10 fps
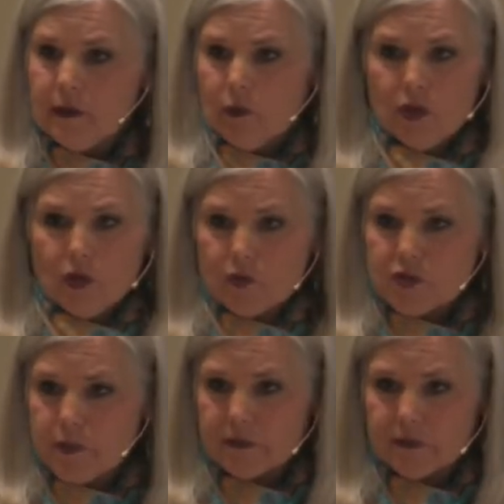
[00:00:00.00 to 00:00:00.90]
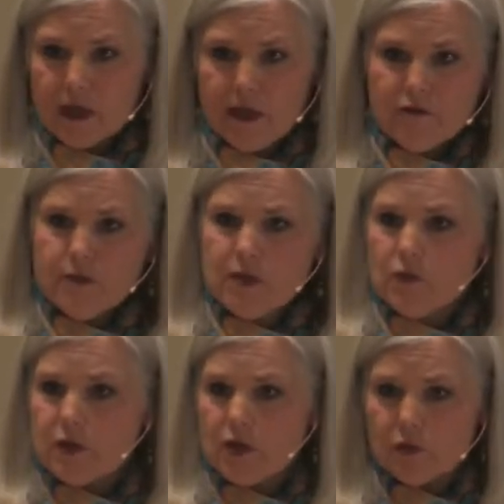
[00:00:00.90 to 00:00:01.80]
We don't respect the government.
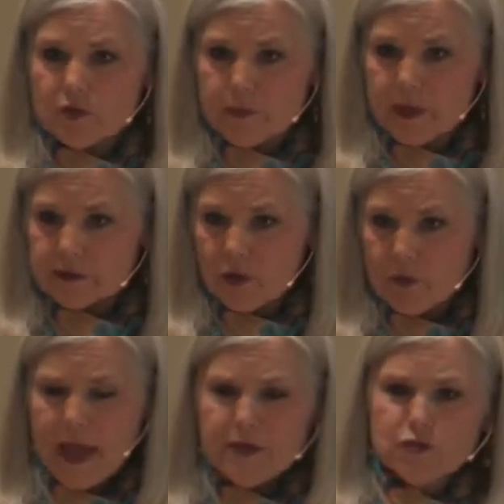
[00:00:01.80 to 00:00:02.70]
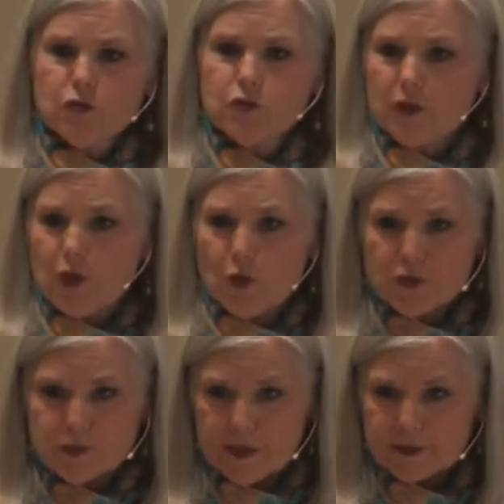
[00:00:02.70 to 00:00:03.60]
We don't respect our pastors. We don't
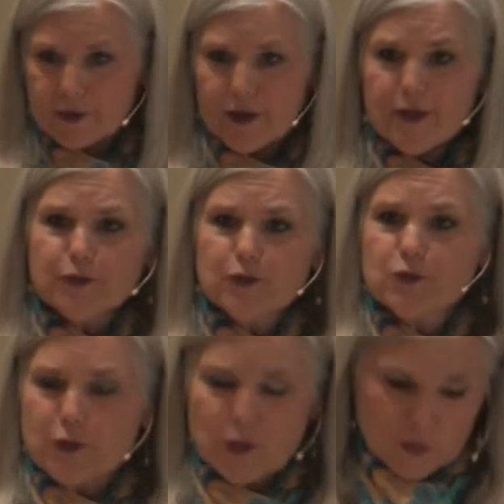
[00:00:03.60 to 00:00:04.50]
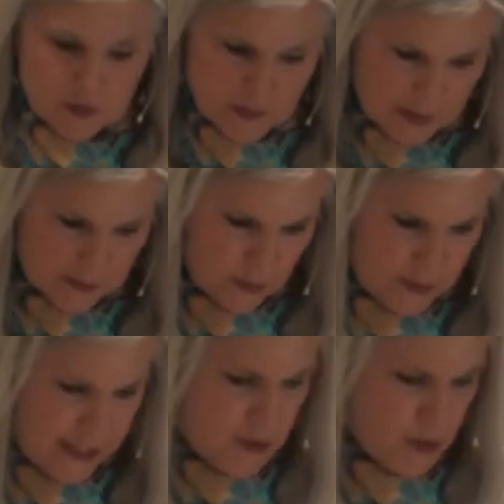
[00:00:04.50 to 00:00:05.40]
respect our elders. We don't respect our
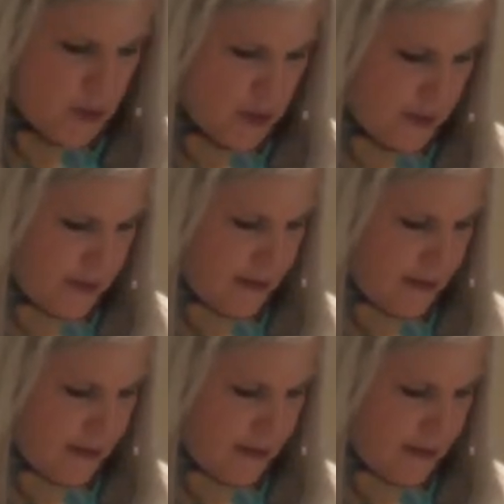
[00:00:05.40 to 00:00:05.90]
teachers.